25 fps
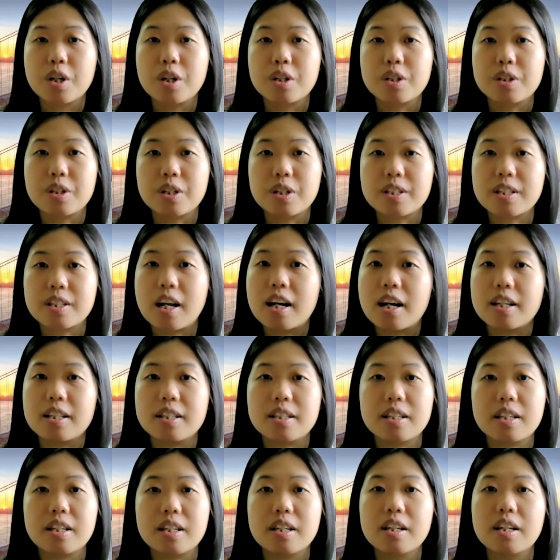
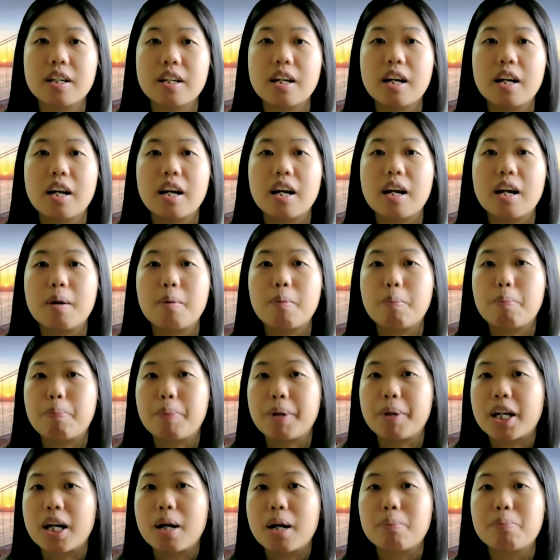society
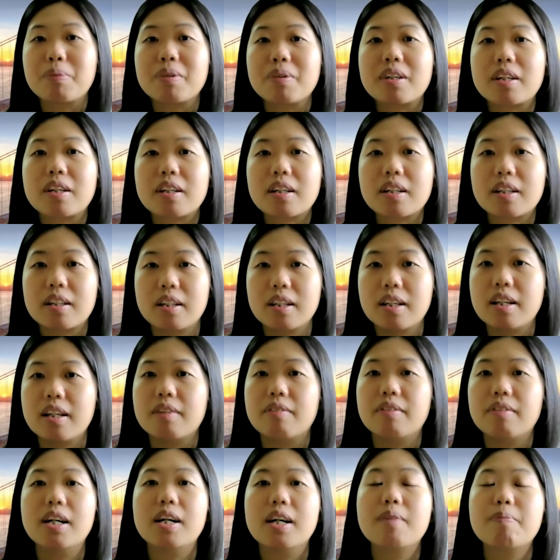become
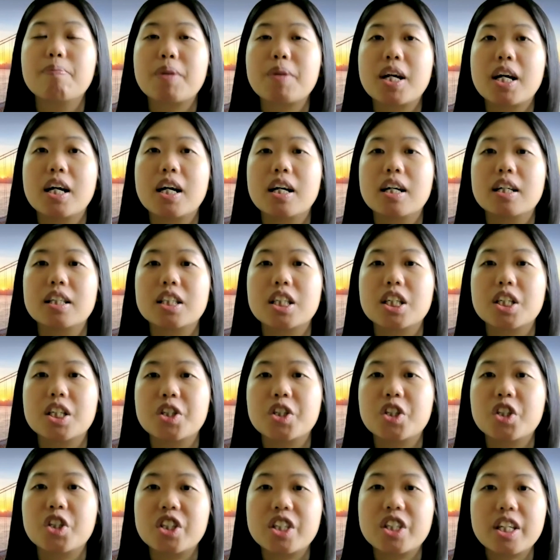clearer. The
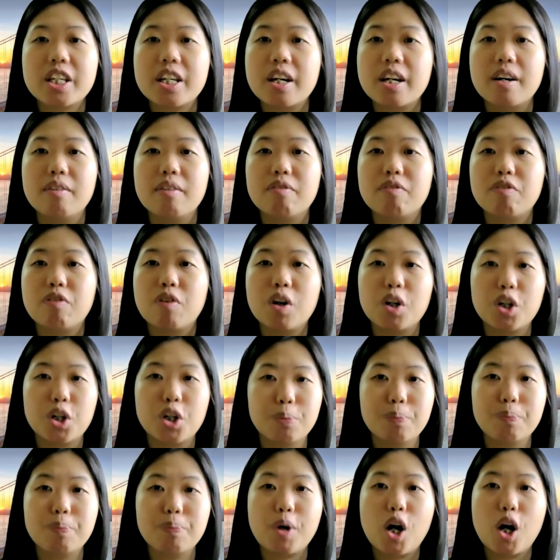sheer
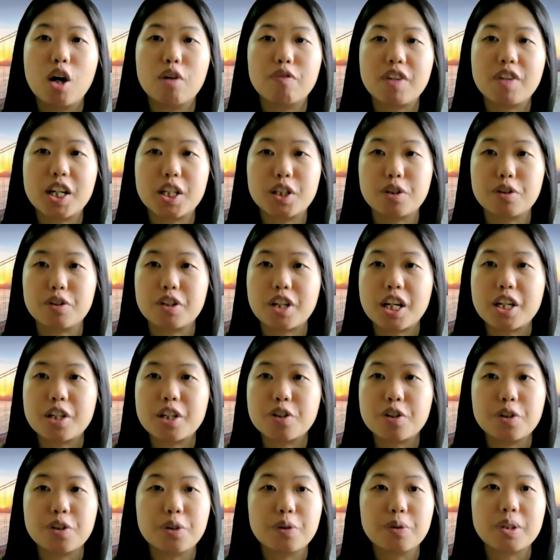volume of
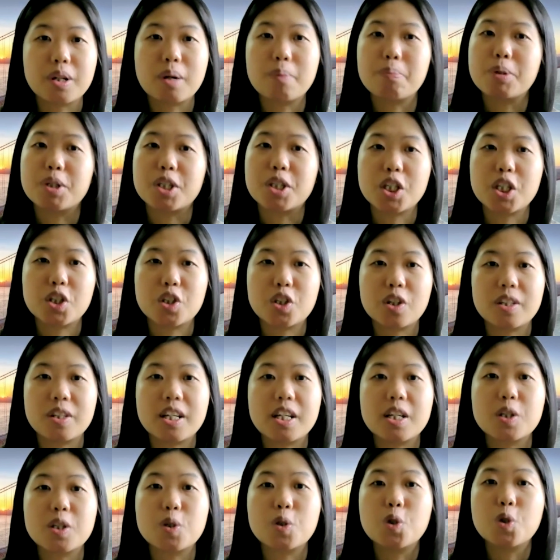educational competition
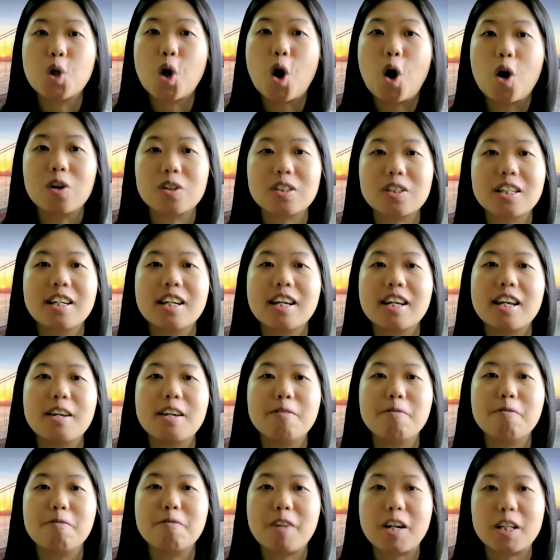is not,
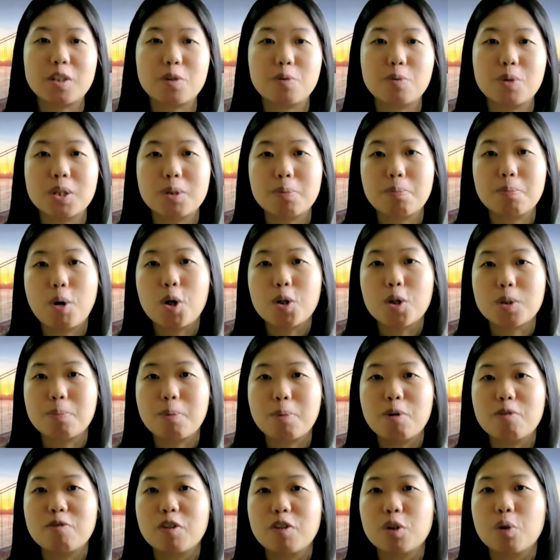in fact,
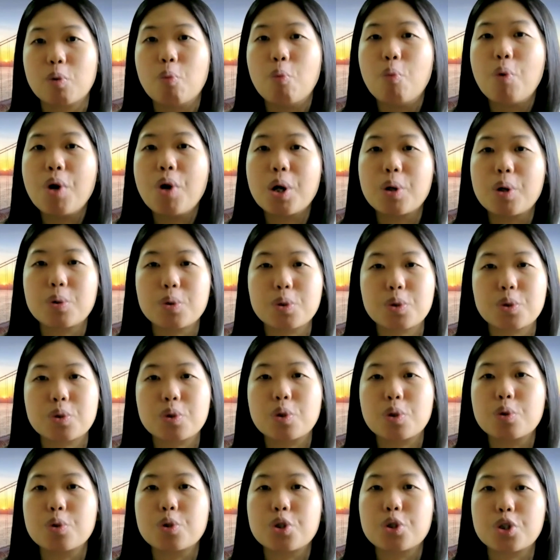responsible for the real
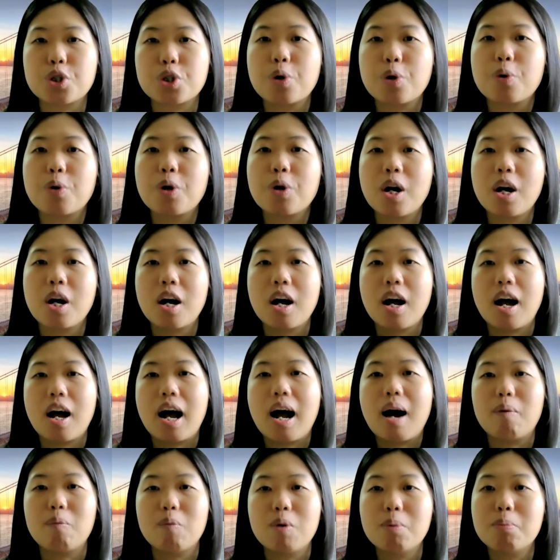social
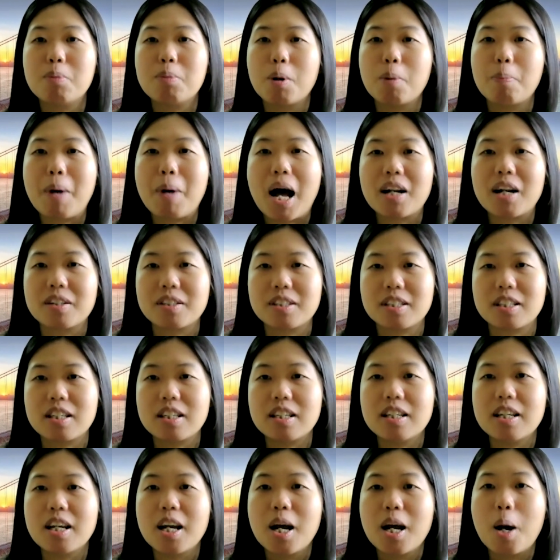upward
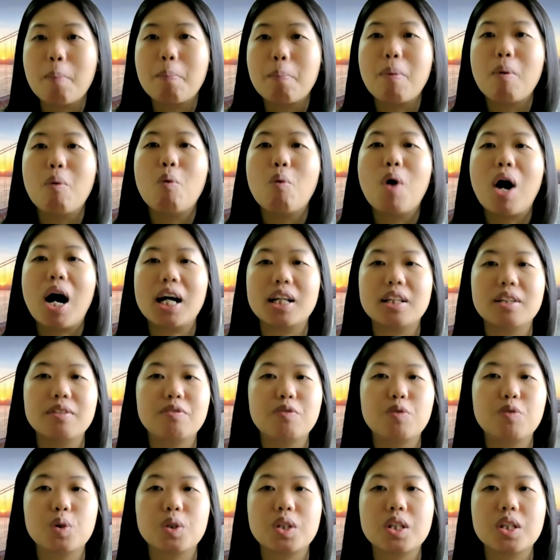mobility, but rather
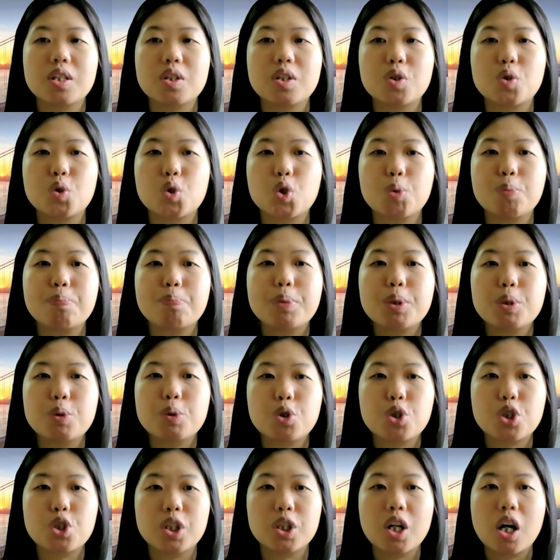for the
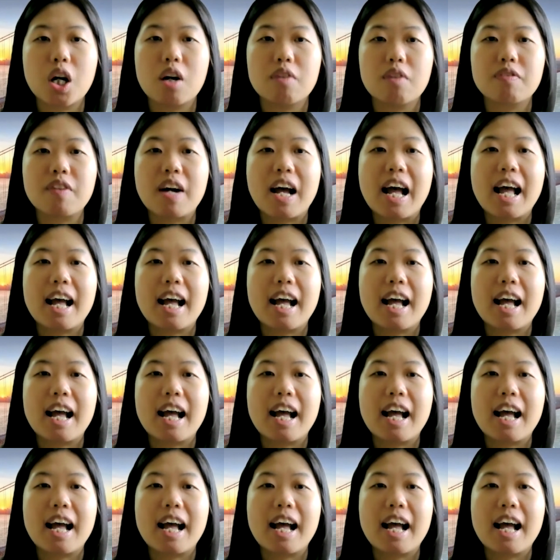distribution of